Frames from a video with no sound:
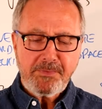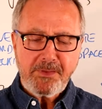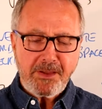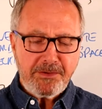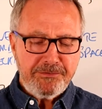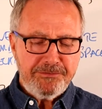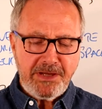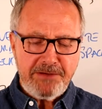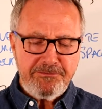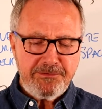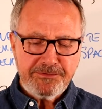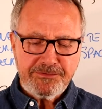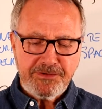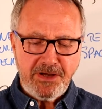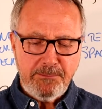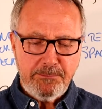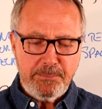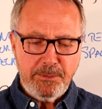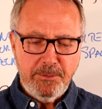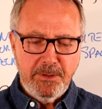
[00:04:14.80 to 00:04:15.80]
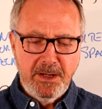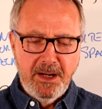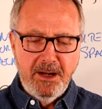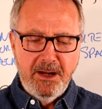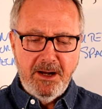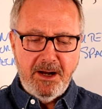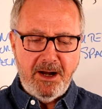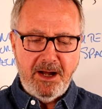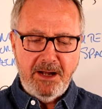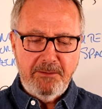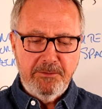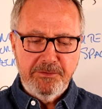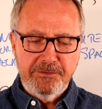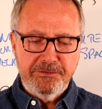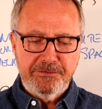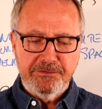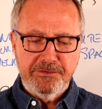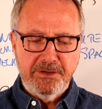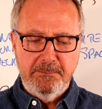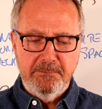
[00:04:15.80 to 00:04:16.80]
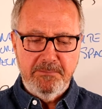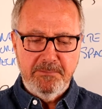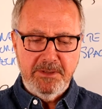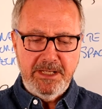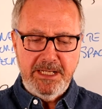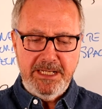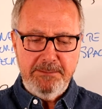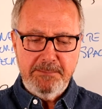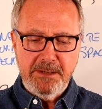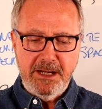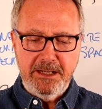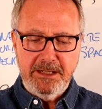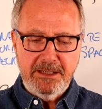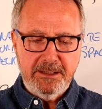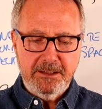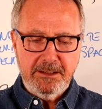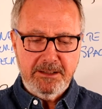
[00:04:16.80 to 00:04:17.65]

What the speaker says: say, for example, I was emailing